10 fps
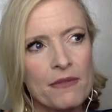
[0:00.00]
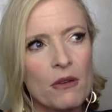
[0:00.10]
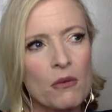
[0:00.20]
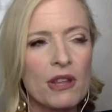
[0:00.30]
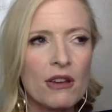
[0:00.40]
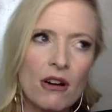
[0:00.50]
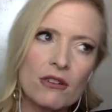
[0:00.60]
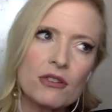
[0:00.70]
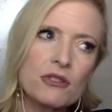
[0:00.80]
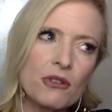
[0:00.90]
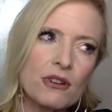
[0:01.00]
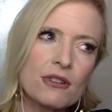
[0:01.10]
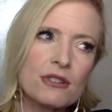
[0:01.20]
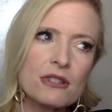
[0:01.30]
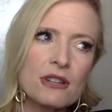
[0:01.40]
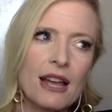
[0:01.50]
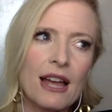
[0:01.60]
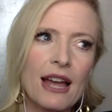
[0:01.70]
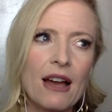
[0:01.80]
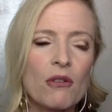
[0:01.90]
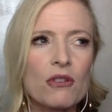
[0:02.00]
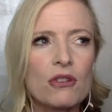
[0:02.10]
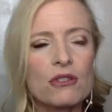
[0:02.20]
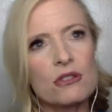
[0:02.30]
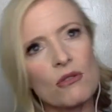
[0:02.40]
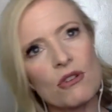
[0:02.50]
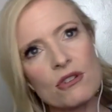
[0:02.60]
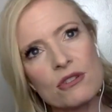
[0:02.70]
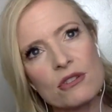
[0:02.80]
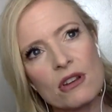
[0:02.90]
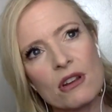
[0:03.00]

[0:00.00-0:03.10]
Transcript: We are source. How could source